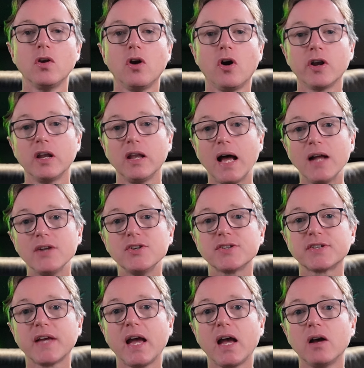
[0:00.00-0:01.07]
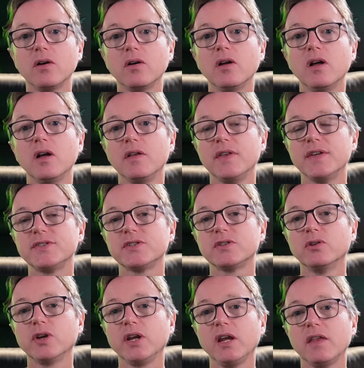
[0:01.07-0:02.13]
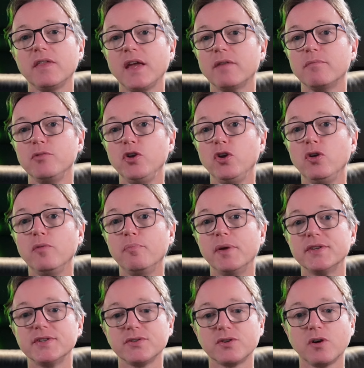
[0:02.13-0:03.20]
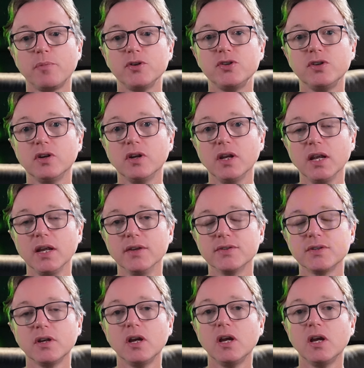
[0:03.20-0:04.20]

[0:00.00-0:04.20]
On a larger scale, this is looking at then new business opportunities.